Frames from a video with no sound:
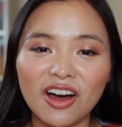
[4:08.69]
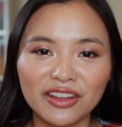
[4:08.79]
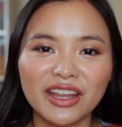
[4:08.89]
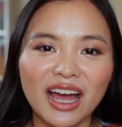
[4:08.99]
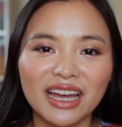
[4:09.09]

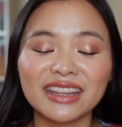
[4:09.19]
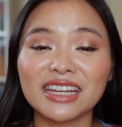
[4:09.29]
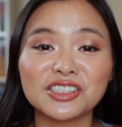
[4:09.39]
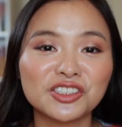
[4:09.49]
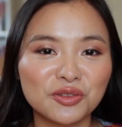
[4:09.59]
online
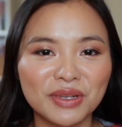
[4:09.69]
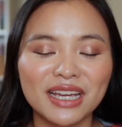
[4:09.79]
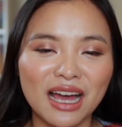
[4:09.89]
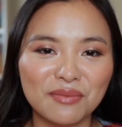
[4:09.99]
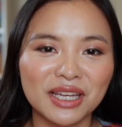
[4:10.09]
that should be
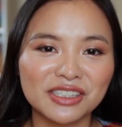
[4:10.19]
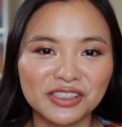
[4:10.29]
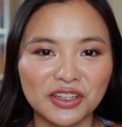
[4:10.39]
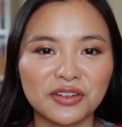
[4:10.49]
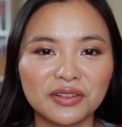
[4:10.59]
coming
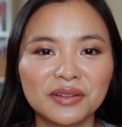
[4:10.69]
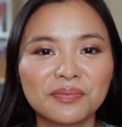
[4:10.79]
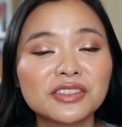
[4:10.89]
soon.